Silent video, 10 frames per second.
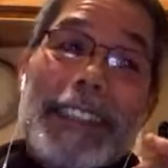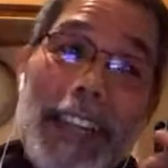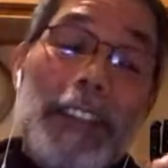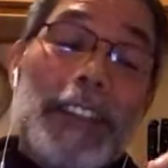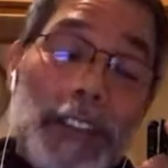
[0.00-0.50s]
there
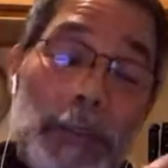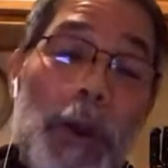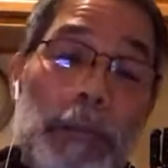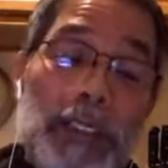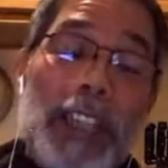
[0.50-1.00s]
is a small
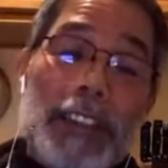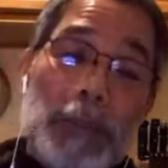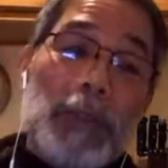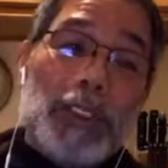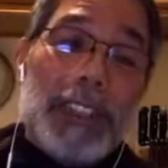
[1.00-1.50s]
percentage of
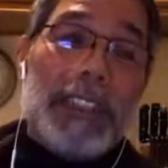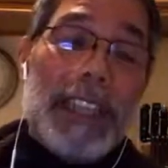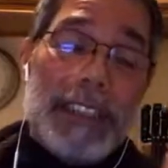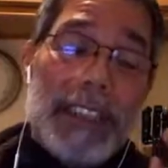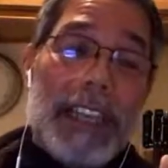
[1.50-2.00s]
music
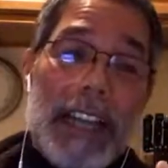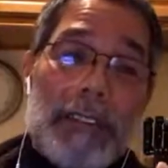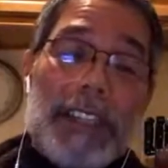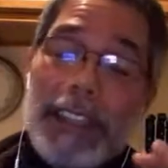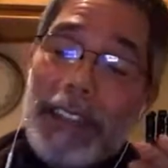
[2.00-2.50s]
that the clave
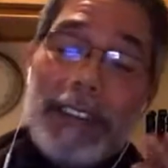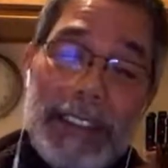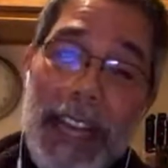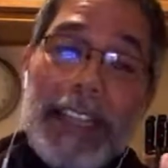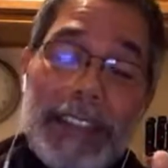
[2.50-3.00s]
is
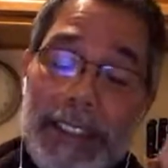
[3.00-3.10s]
not,